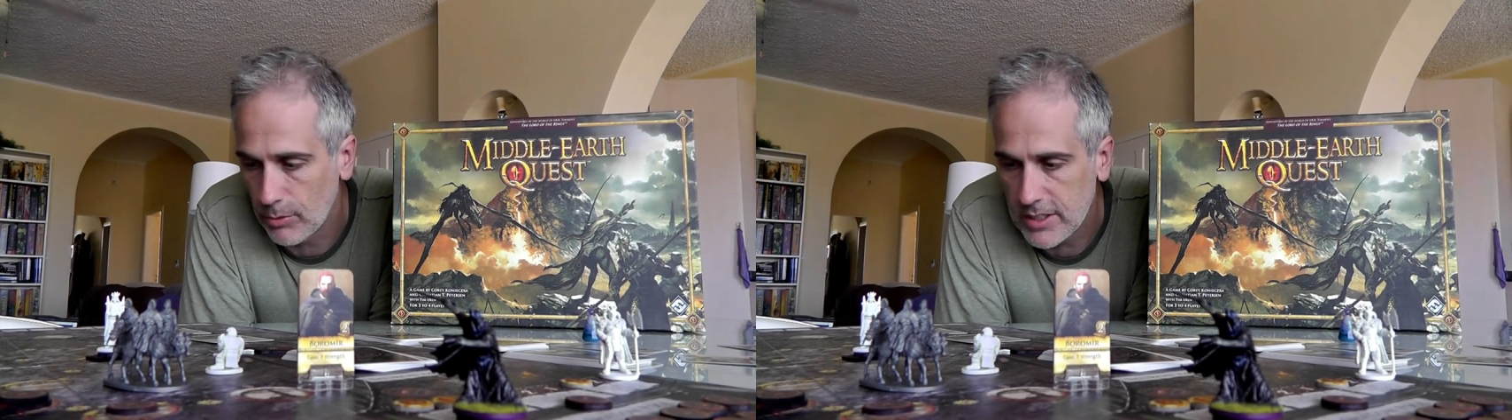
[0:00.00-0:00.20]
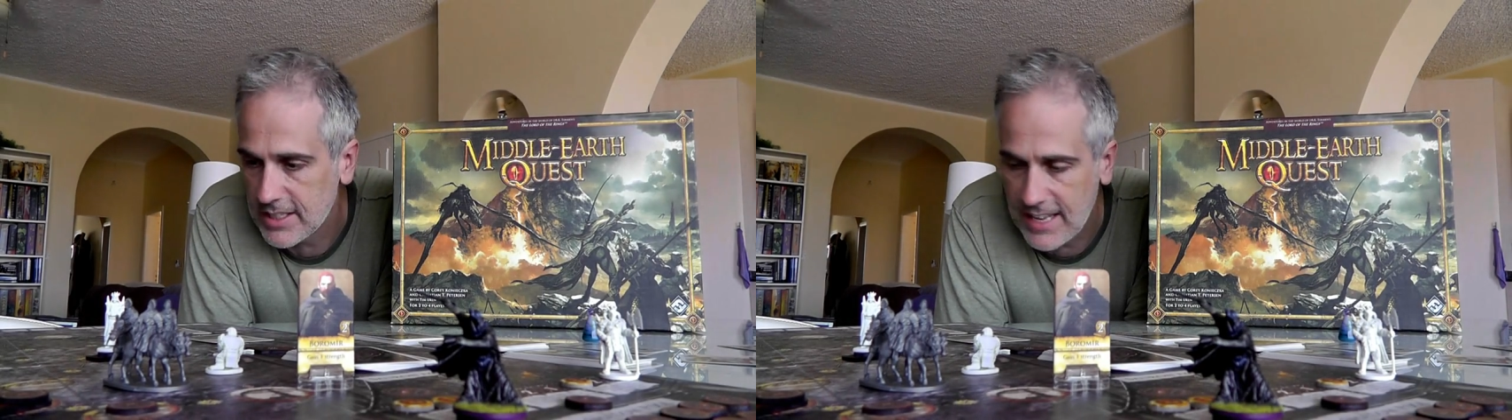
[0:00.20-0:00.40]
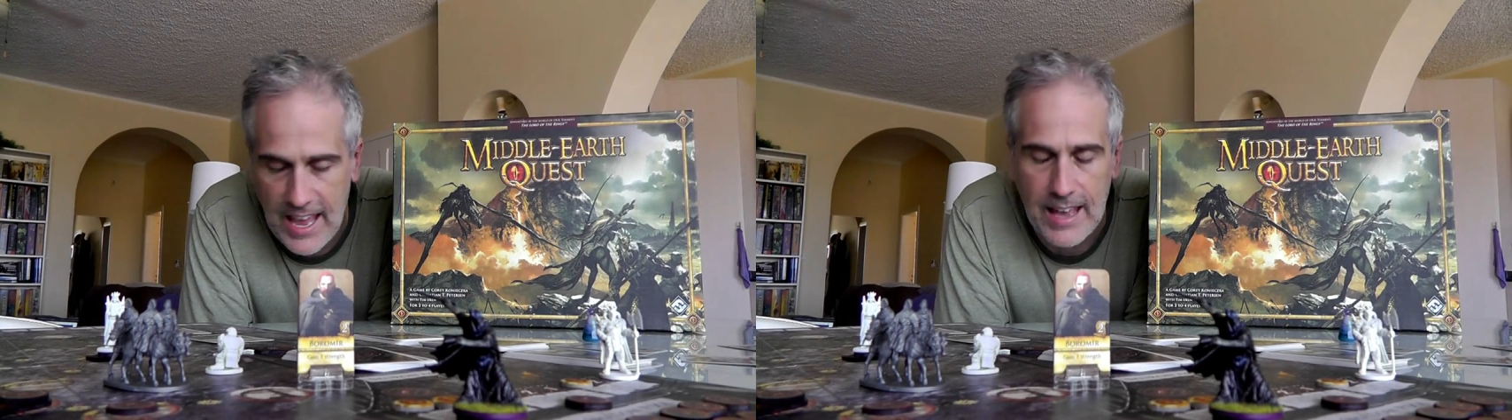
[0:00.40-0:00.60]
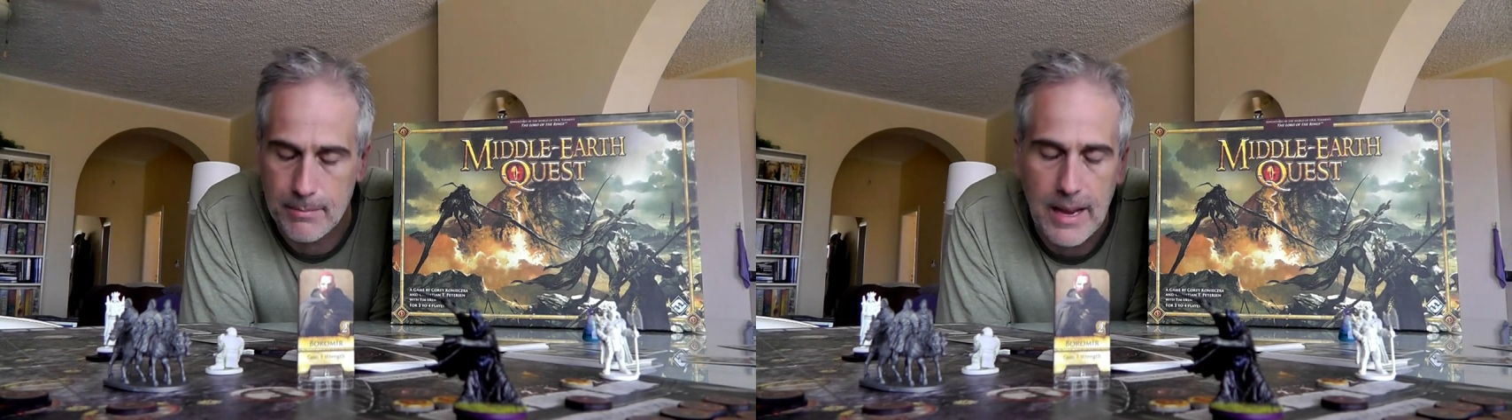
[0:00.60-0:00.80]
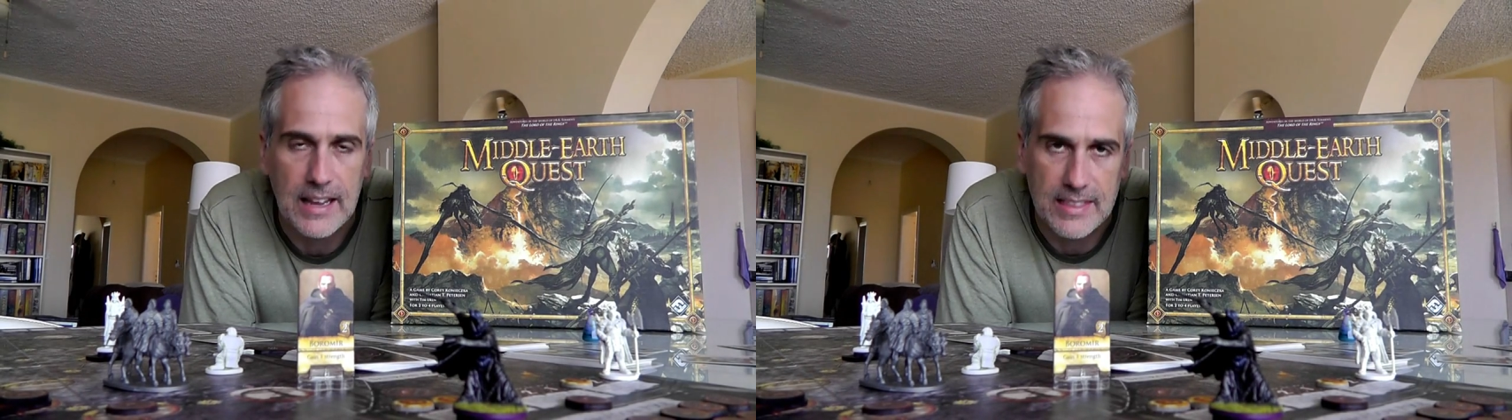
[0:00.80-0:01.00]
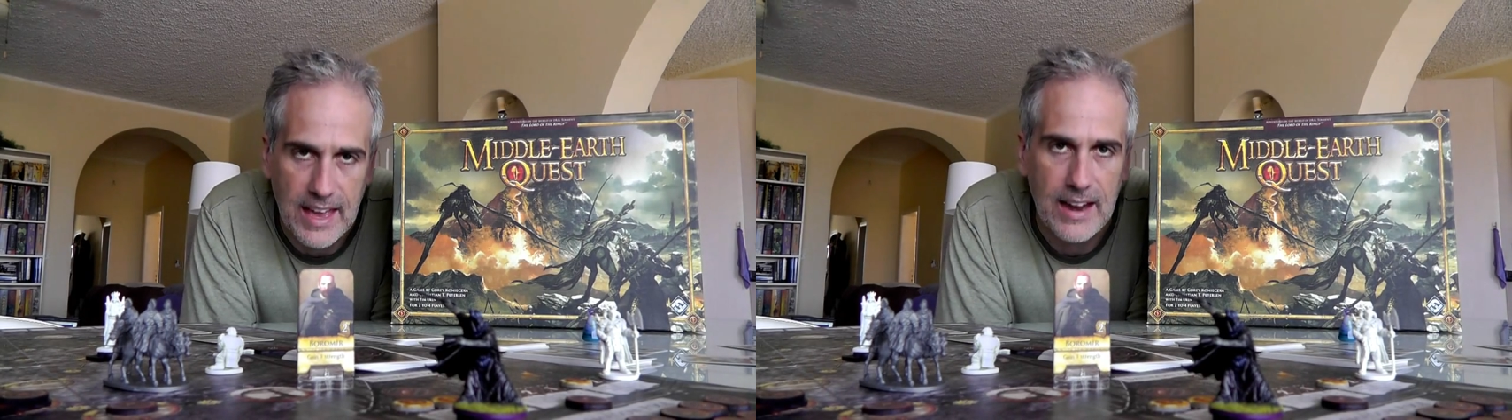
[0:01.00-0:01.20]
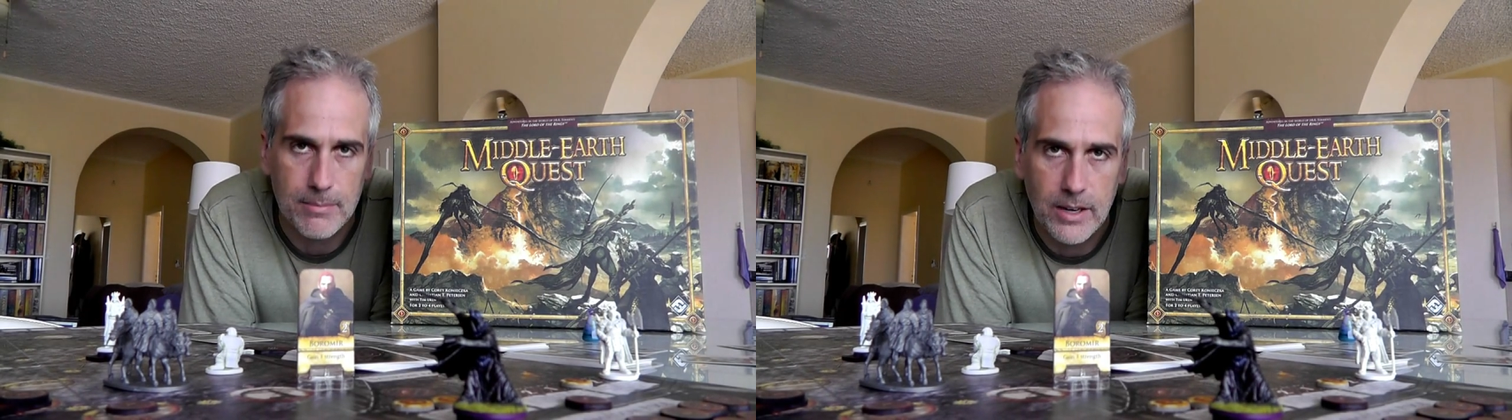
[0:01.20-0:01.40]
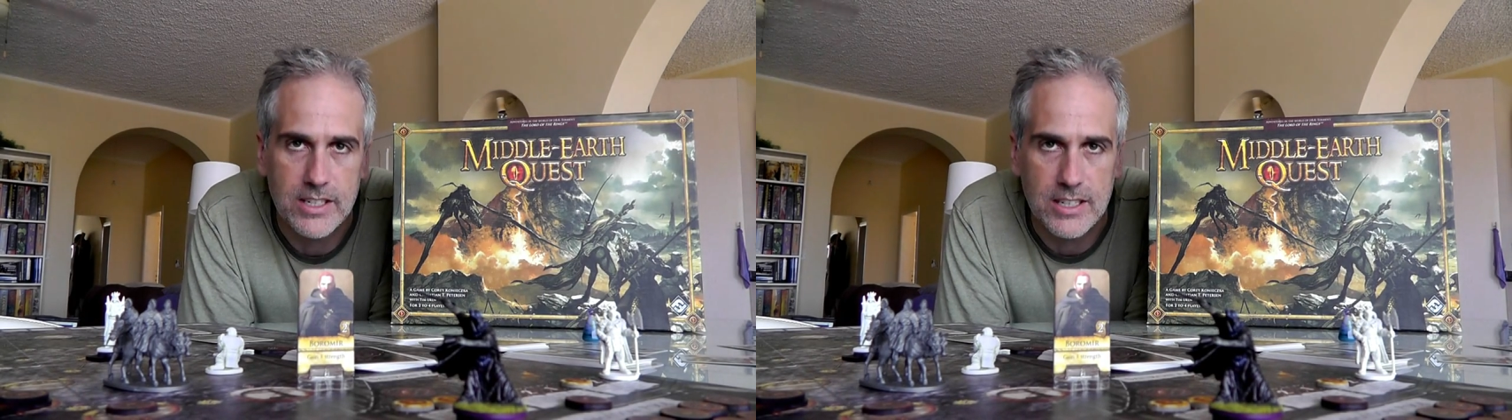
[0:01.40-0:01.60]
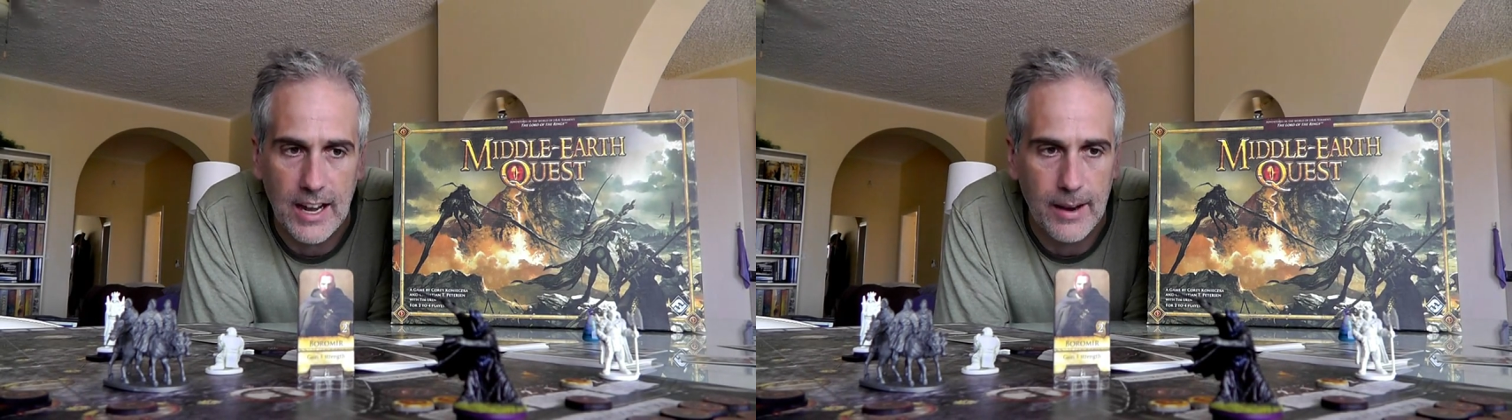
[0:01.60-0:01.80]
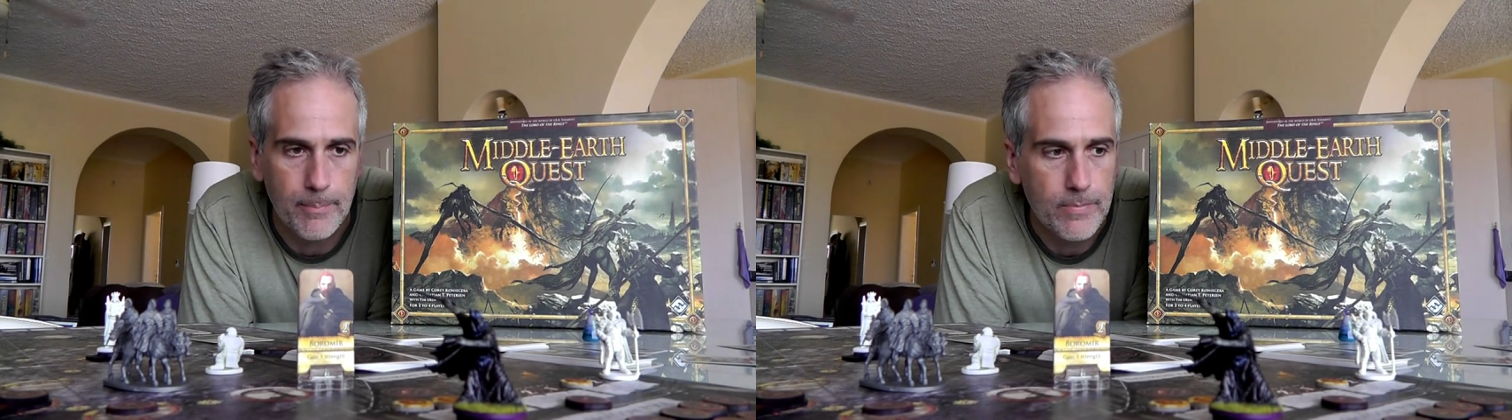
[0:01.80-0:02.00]
you know, we just can't make that much
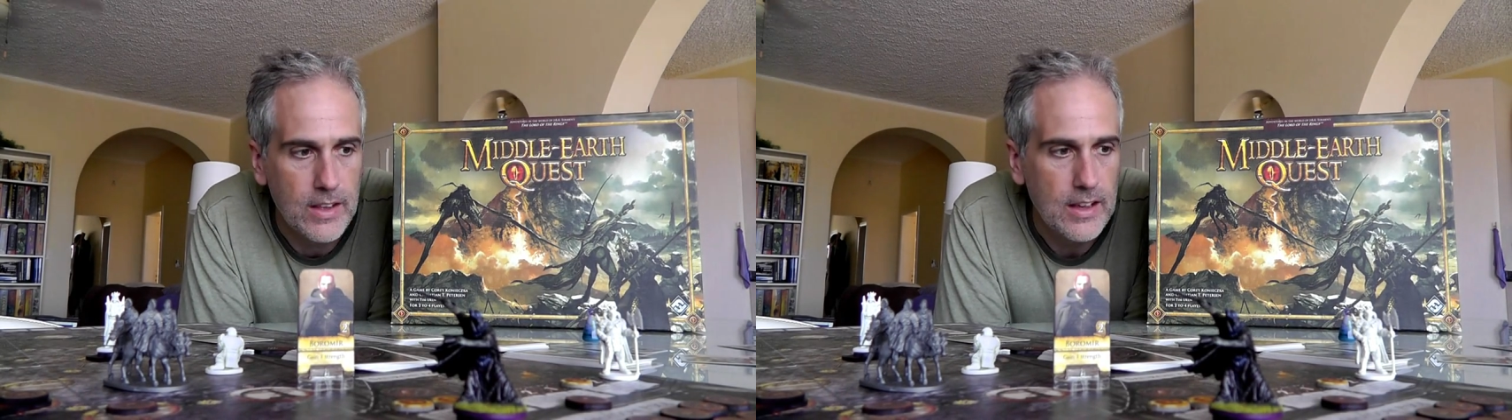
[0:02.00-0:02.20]
time.